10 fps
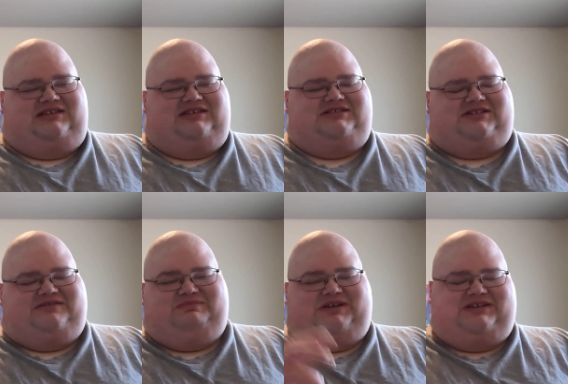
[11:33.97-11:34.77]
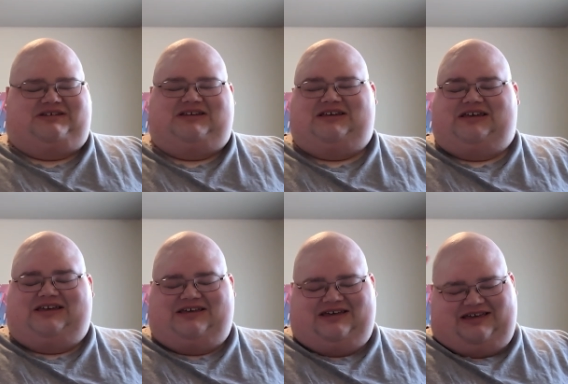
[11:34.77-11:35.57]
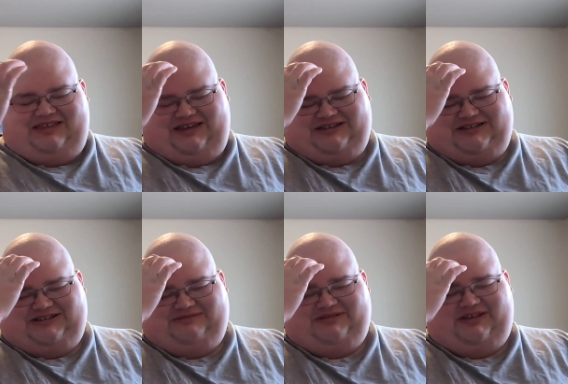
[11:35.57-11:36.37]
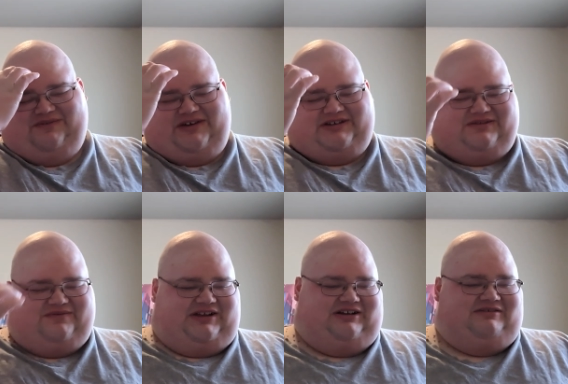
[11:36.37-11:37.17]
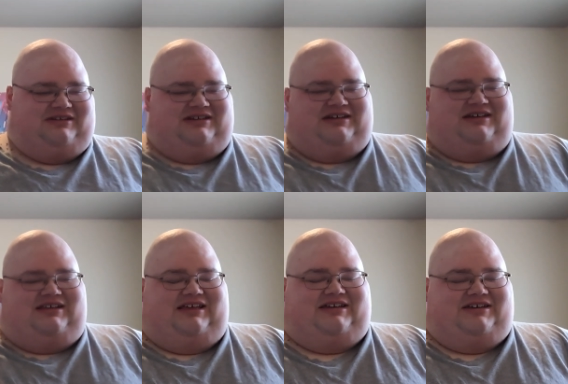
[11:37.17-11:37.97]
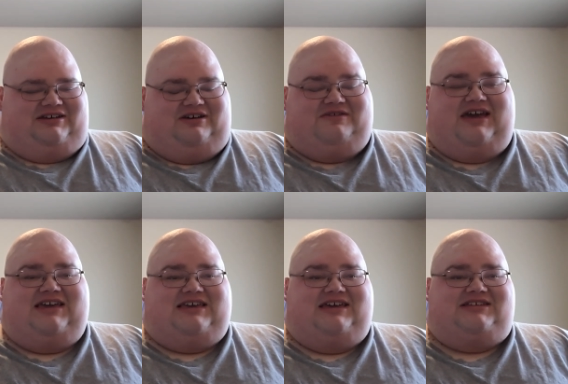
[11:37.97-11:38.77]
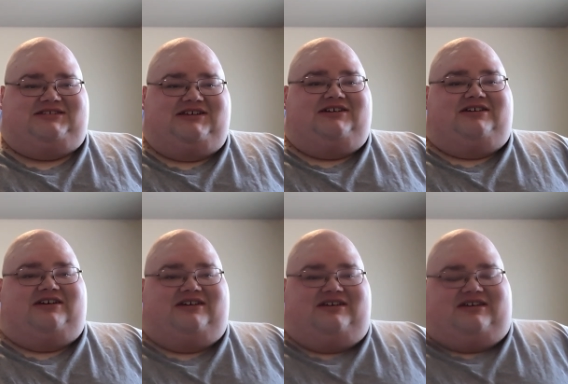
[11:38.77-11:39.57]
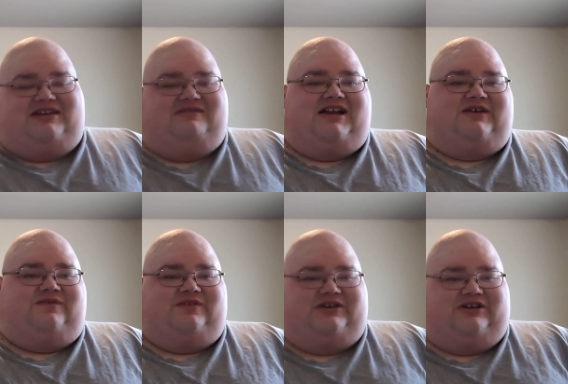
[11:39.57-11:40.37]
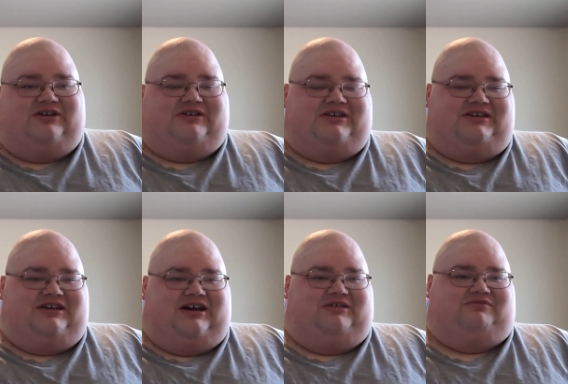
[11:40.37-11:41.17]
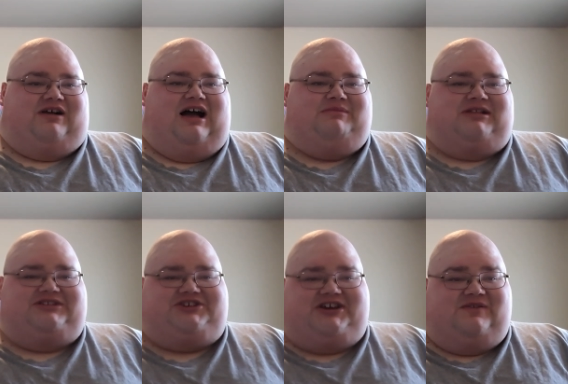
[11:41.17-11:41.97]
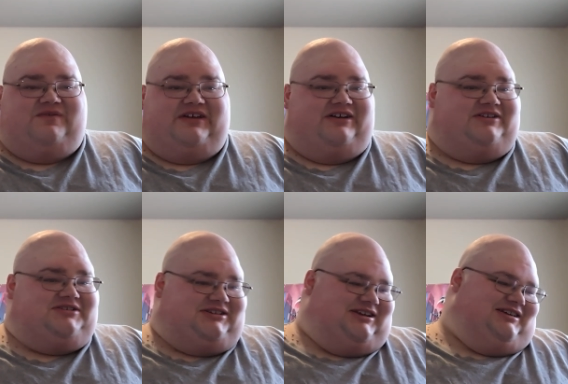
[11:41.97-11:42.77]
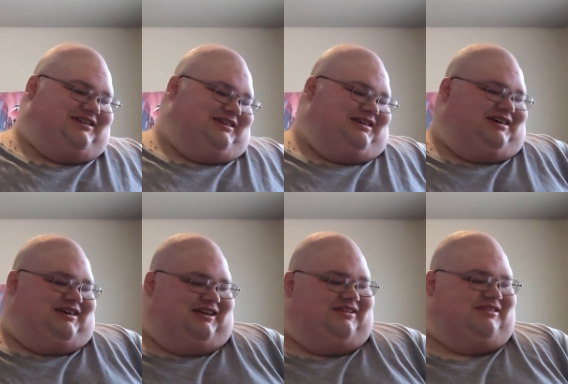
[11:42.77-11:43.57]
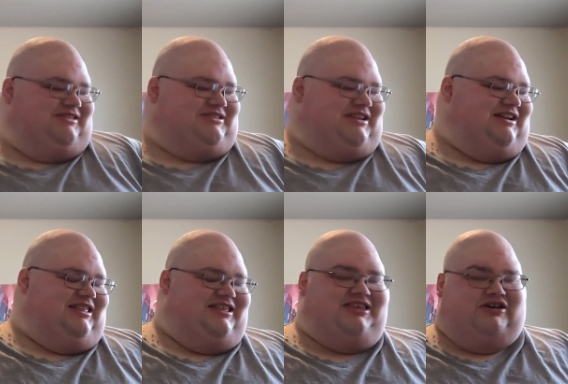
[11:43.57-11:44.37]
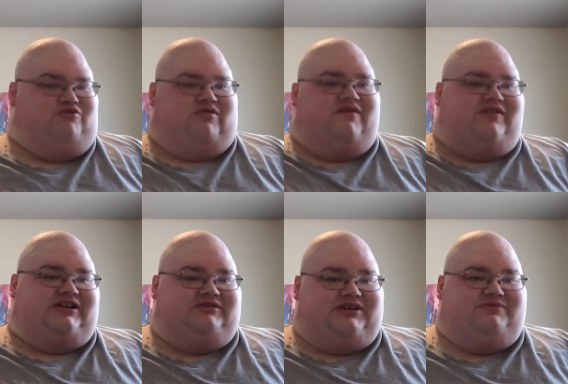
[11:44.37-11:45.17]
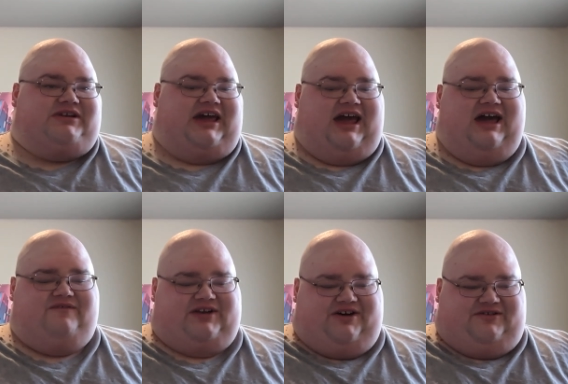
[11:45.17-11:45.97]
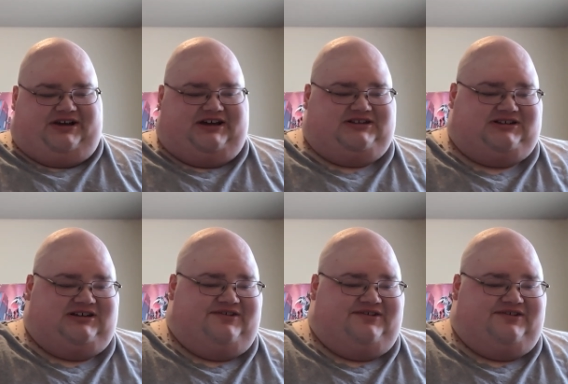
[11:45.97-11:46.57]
So it'd be, I think I said something to the effect of, like, okay, kids, get ready for your Rommel chicken fingers. That's kind of like the equivalent that we'd have nowadays.